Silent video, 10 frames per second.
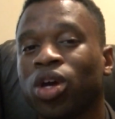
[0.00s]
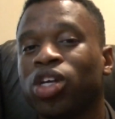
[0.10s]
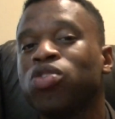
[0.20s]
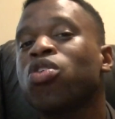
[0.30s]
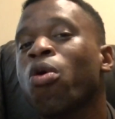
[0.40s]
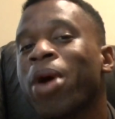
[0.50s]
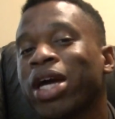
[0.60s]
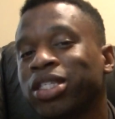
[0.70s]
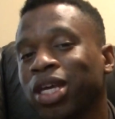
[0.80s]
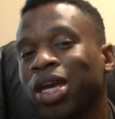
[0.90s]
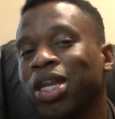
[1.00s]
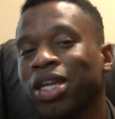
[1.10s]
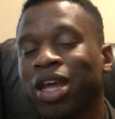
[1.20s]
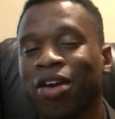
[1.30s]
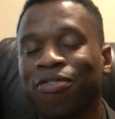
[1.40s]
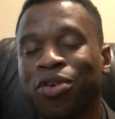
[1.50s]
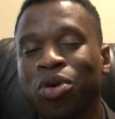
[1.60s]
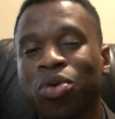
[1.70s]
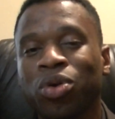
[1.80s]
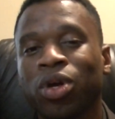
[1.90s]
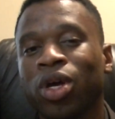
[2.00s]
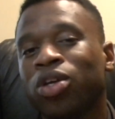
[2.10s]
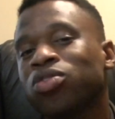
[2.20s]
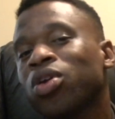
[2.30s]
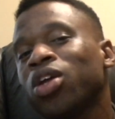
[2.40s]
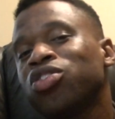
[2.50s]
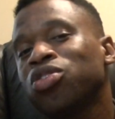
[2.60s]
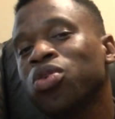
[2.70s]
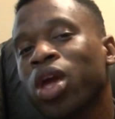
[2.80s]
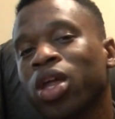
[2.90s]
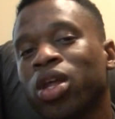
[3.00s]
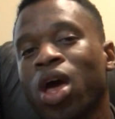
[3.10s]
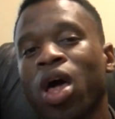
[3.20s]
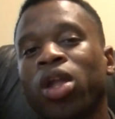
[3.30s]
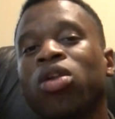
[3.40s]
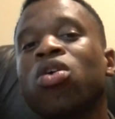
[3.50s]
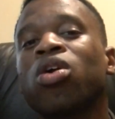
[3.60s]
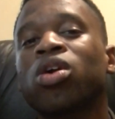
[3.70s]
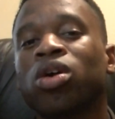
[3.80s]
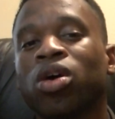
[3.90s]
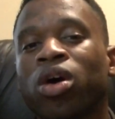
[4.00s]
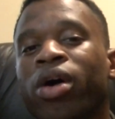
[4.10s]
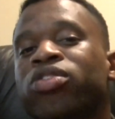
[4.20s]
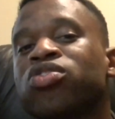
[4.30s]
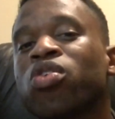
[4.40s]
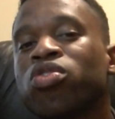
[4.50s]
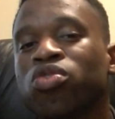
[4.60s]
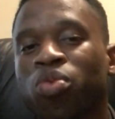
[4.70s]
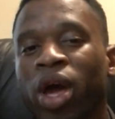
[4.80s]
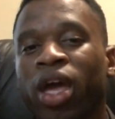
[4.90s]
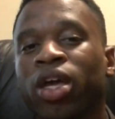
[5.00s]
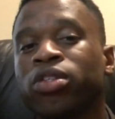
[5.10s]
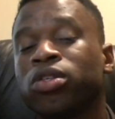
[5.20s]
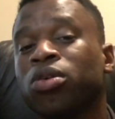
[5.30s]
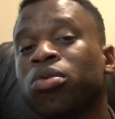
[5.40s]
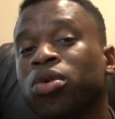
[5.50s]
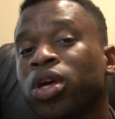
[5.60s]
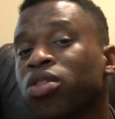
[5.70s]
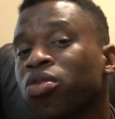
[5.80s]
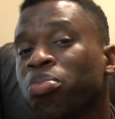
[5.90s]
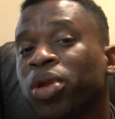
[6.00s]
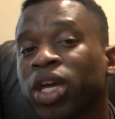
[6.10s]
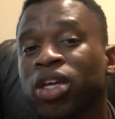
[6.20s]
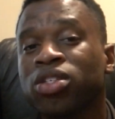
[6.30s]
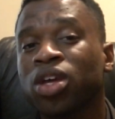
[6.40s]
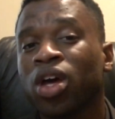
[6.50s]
You go back to eating that food so that you can look a certain way to either please,